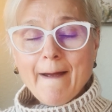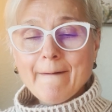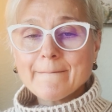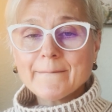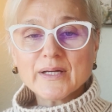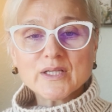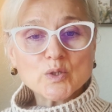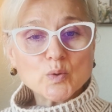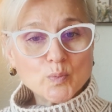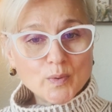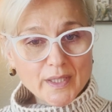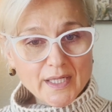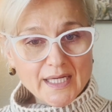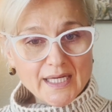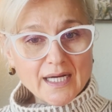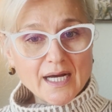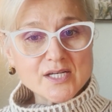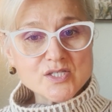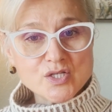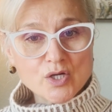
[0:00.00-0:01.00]
but
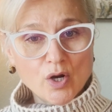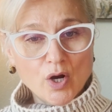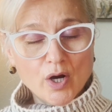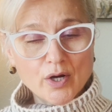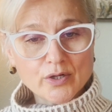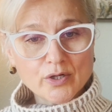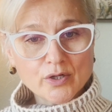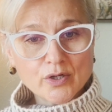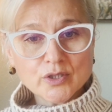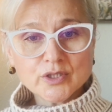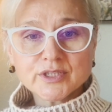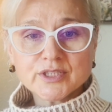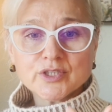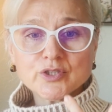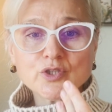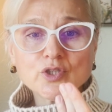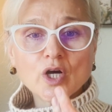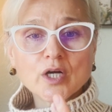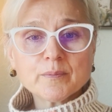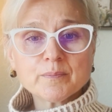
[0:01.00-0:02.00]
we as the auditors
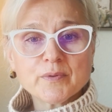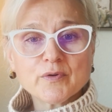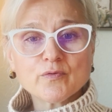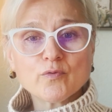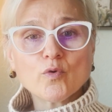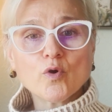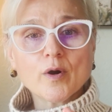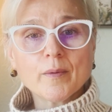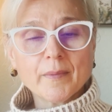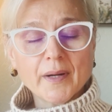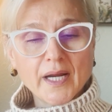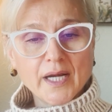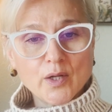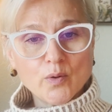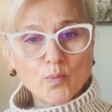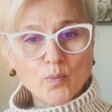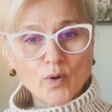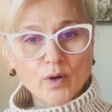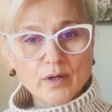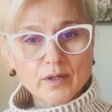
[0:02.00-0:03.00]
did not perform any
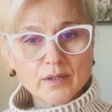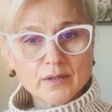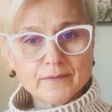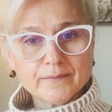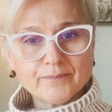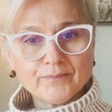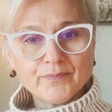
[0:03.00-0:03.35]
work.